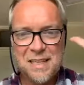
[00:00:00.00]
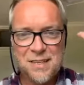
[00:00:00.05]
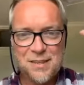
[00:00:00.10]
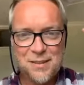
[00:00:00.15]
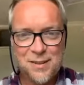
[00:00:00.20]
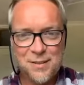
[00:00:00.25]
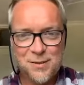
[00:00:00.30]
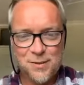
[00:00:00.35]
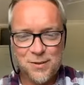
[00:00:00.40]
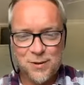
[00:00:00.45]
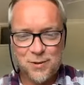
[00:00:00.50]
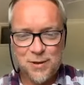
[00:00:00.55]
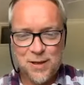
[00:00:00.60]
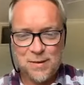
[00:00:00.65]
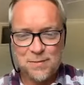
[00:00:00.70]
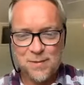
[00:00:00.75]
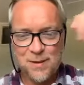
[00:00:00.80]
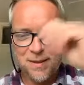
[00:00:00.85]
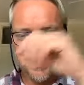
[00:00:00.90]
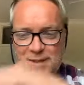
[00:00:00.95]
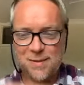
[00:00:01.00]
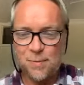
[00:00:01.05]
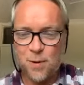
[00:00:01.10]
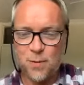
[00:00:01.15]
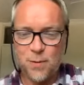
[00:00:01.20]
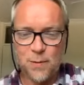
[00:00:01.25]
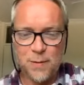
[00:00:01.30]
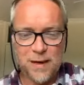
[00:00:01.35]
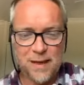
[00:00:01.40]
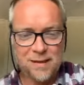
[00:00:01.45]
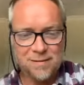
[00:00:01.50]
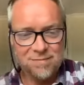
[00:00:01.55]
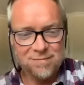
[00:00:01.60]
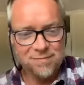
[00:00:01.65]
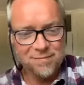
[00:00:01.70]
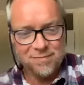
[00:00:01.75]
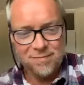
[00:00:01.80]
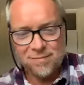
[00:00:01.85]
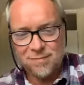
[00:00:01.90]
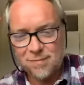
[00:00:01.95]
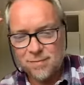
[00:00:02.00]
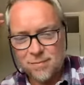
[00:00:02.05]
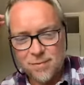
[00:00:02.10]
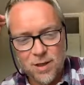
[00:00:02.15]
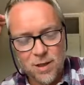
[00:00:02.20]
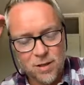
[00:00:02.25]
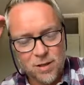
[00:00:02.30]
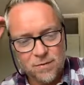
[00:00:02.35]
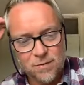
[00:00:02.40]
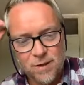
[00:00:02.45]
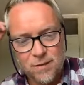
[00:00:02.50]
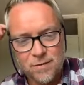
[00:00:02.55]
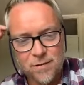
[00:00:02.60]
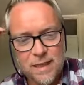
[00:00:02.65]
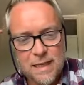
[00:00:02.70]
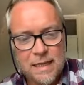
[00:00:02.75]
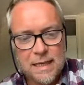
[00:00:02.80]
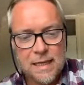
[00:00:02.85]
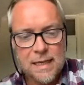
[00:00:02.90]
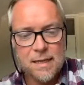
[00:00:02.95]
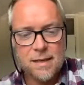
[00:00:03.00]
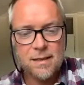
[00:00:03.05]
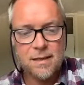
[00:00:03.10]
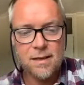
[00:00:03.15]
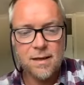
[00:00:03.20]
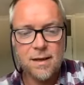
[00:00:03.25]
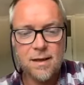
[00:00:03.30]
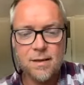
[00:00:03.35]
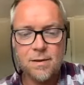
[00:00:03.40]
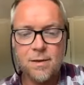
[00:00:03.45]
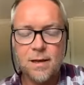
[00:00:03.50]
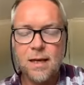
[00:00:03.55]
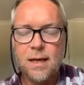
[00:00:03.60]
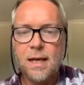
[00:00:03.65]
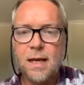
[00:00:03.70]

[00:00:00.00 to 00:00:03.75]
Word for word: distance treatments probably gosh 15 years ago